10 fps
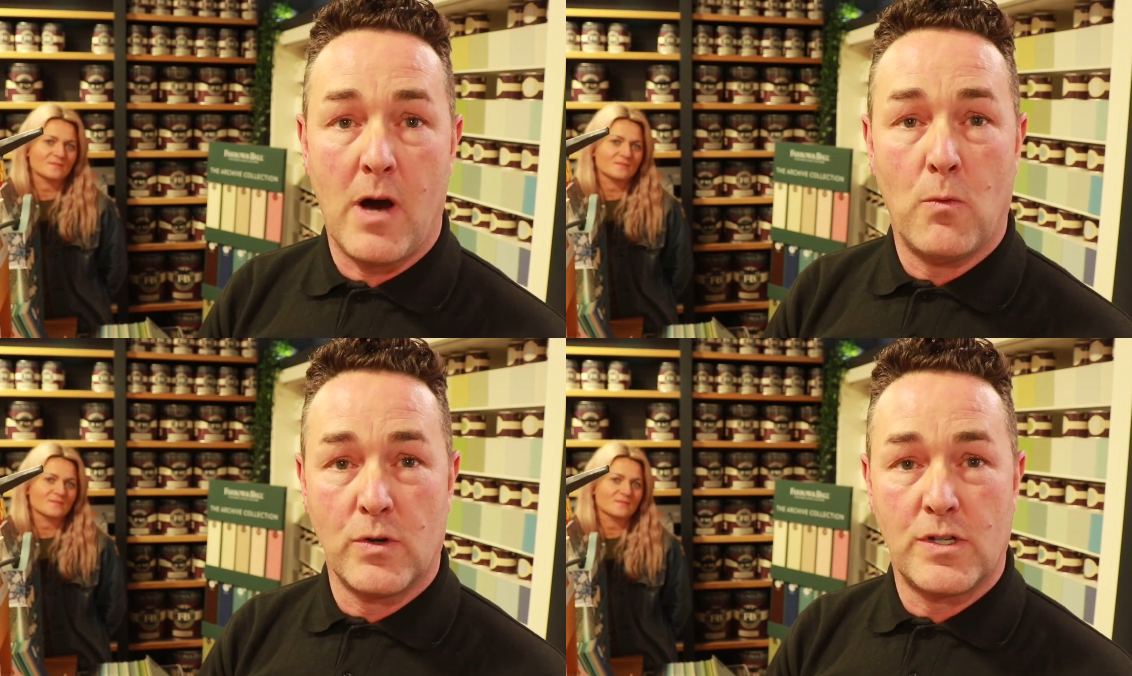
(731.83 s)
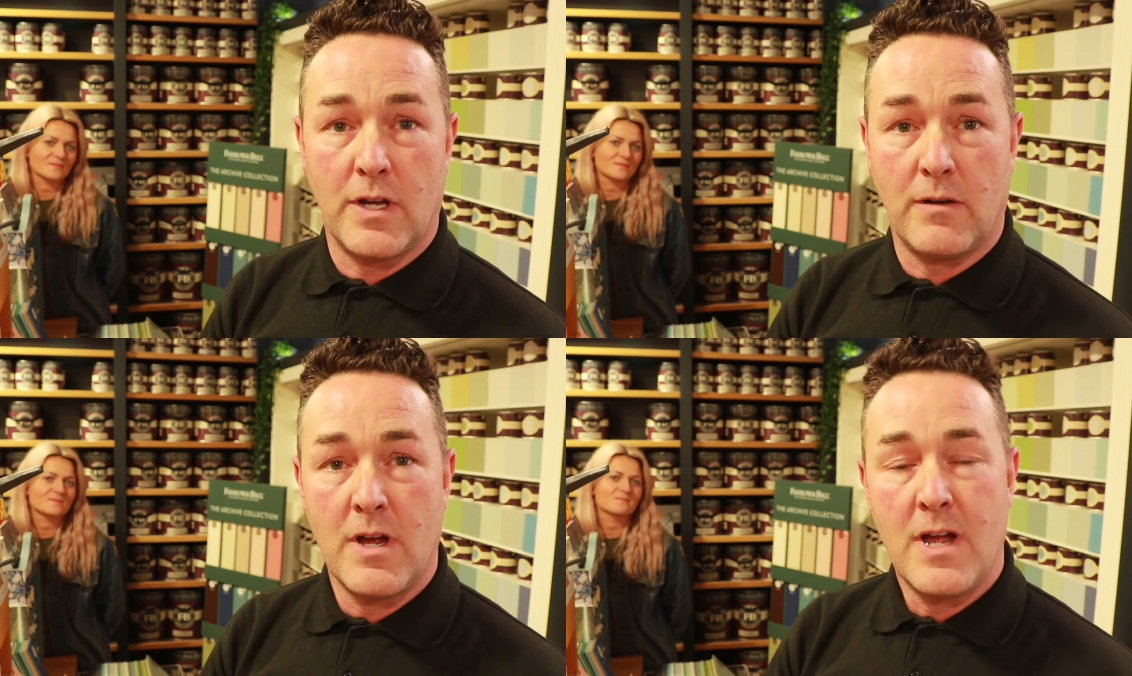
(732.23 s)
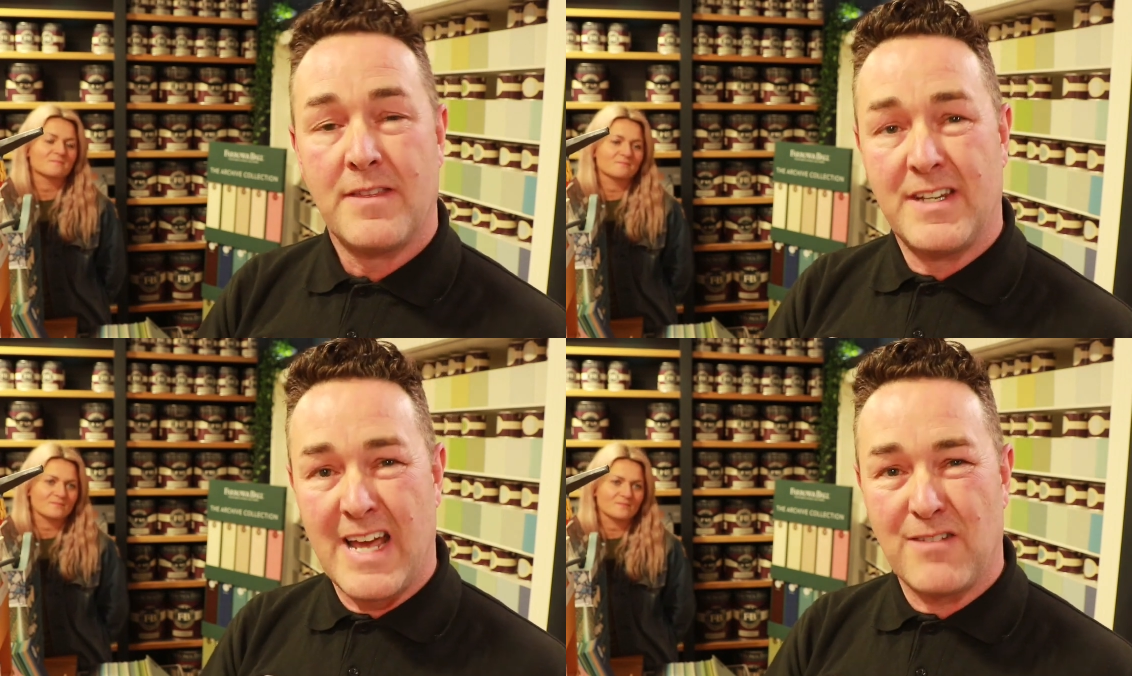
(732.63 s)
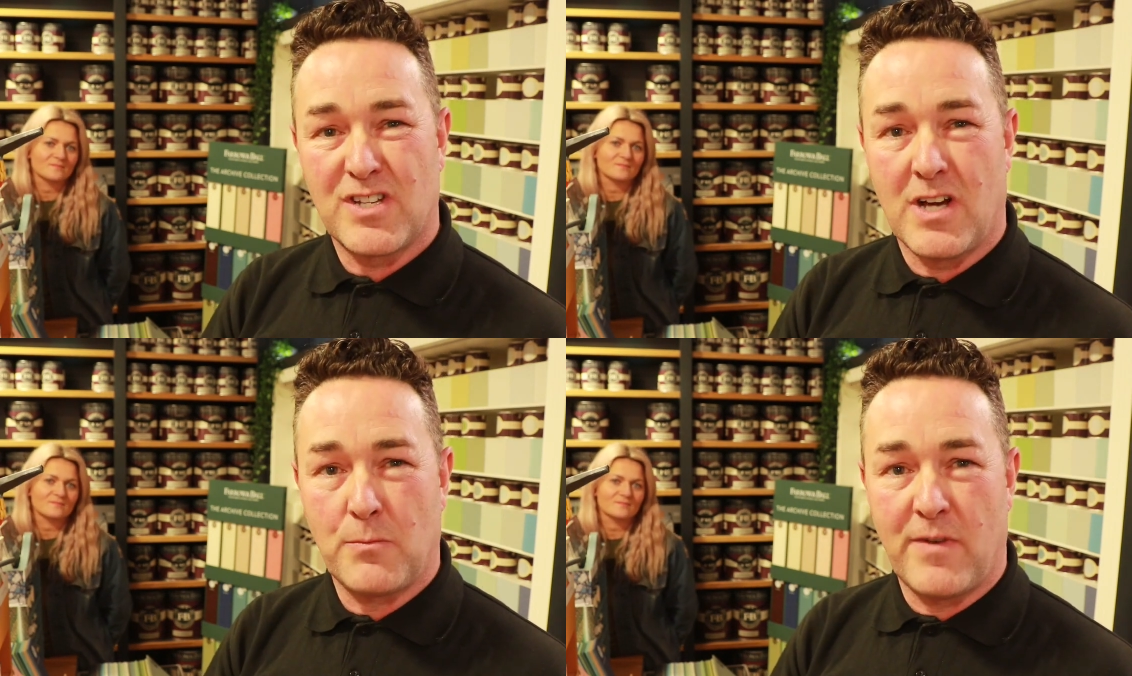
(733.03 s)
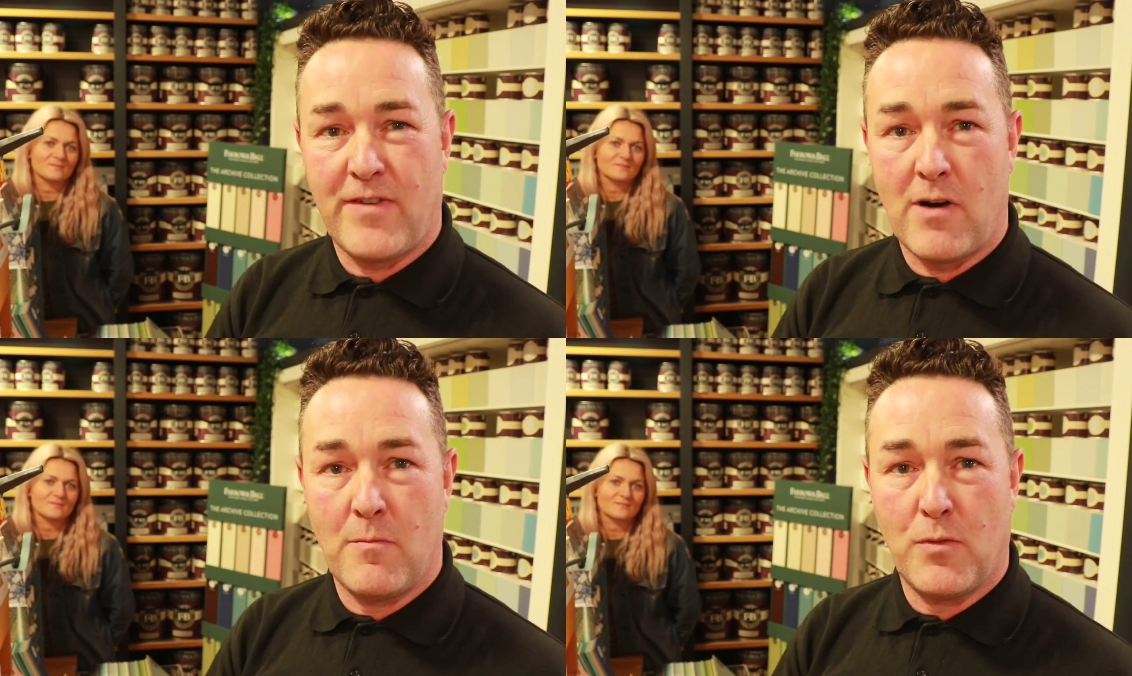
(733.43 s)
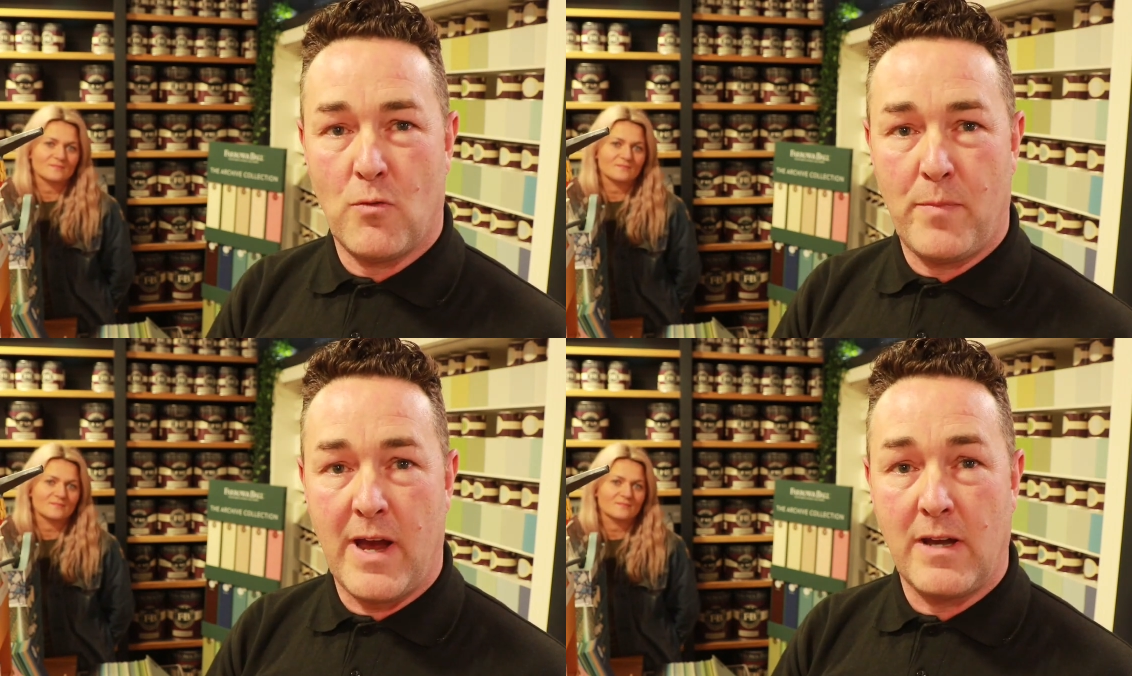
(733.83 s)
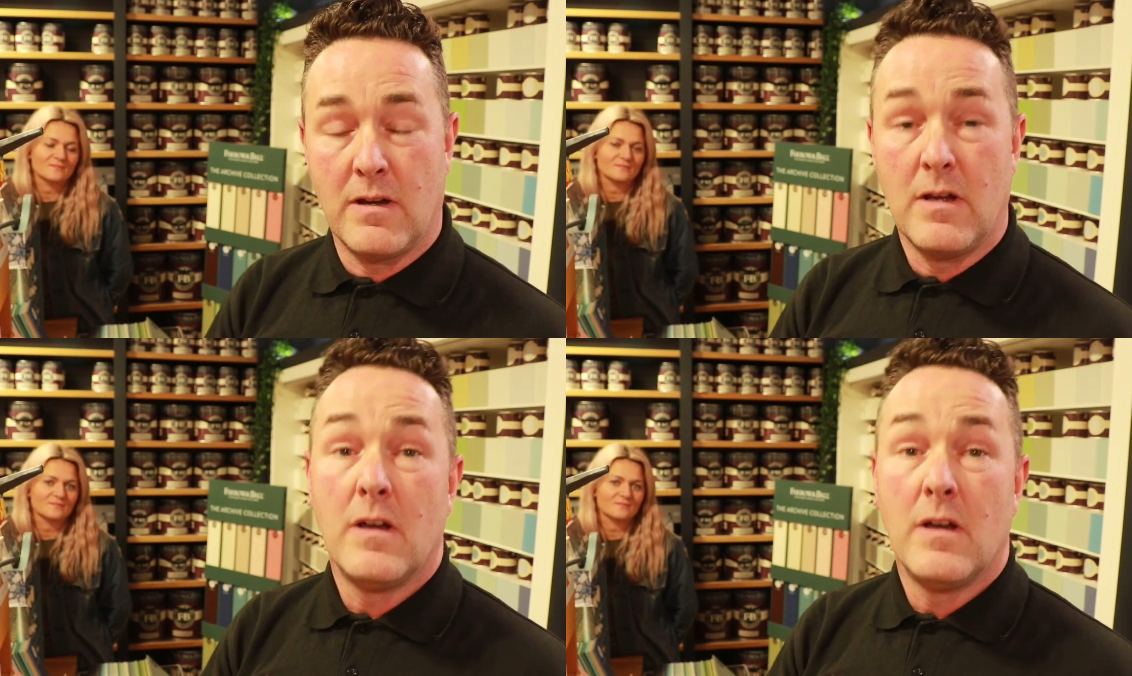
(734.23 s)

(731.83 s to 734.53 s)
Speaker 1: I would do. The downside with Farrow and Ball paint,